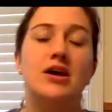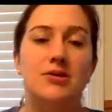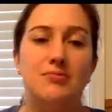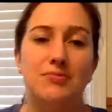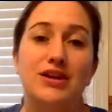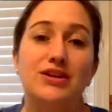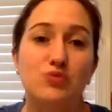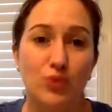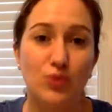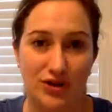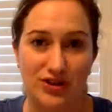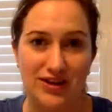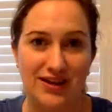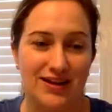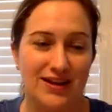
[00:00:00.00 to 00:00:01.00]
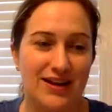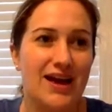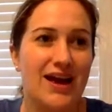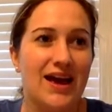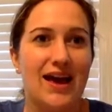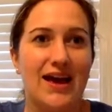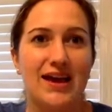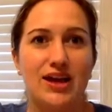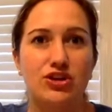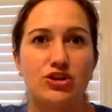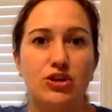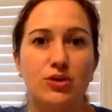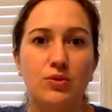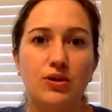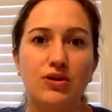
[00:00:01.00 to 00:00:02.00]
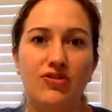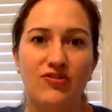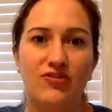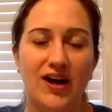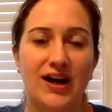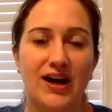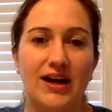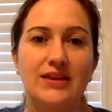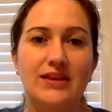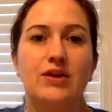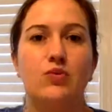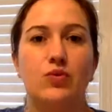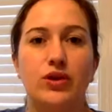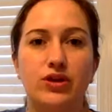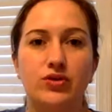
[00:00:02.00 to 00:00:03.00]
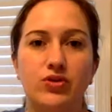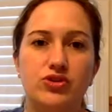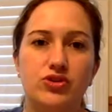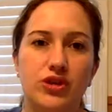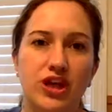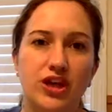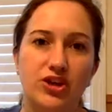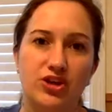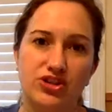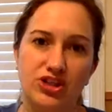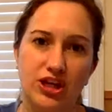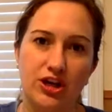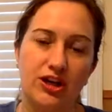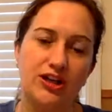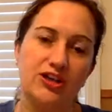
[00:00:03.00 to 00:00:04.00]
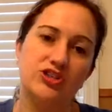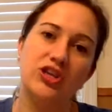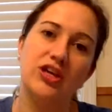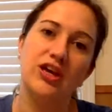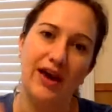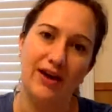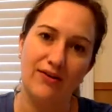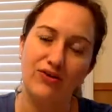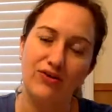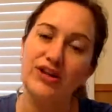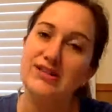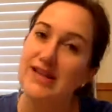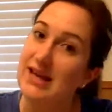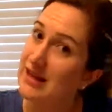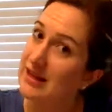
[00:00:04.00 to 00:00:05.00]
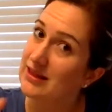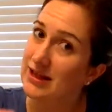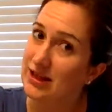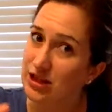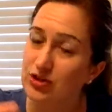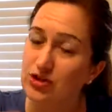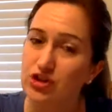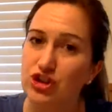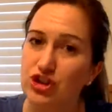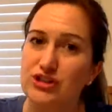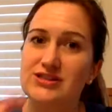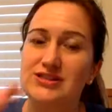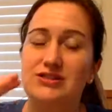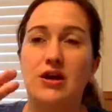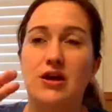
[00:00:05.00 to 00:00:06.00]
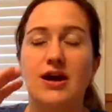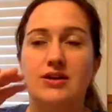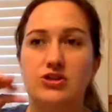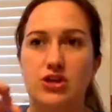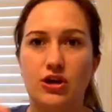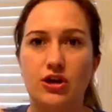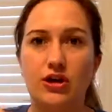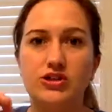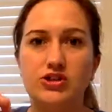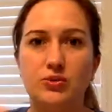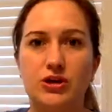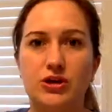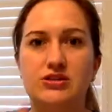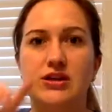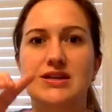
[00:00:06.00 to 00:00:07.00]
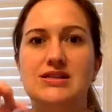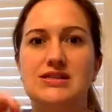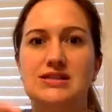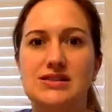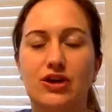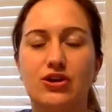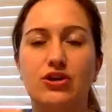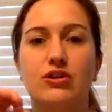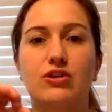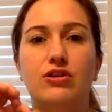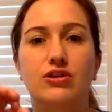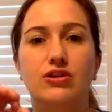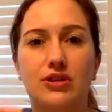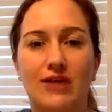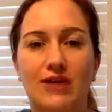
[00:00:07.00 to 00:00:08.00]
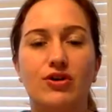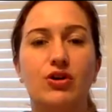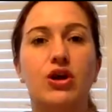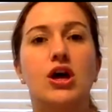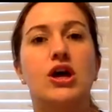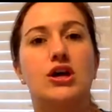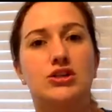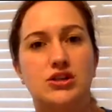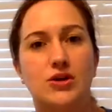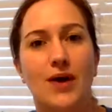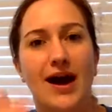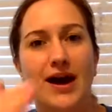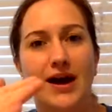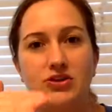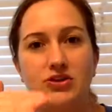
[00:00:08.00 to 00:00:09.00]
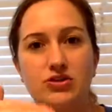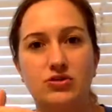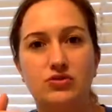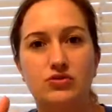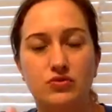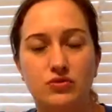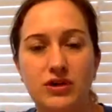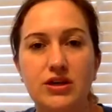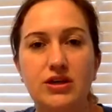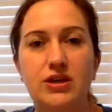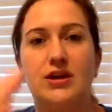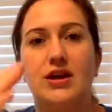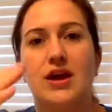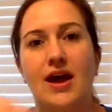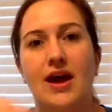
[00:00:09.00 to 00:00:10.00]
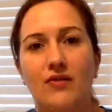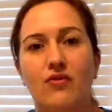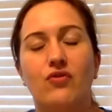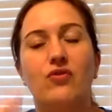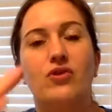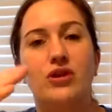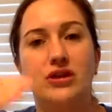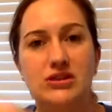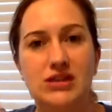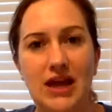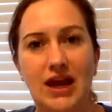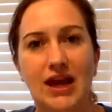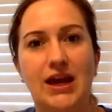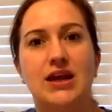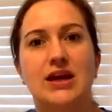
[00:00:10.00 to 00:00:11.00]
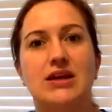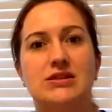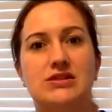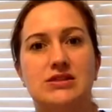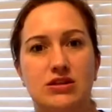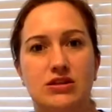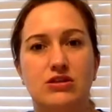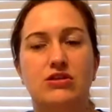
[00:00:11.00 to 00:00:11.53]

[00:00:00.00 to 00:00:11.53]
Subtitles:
but it's worth it. And you will find that when you are drinking your Shakeology every day, like you should, Shakeology works on a cellular level. So as you drink it every day, it's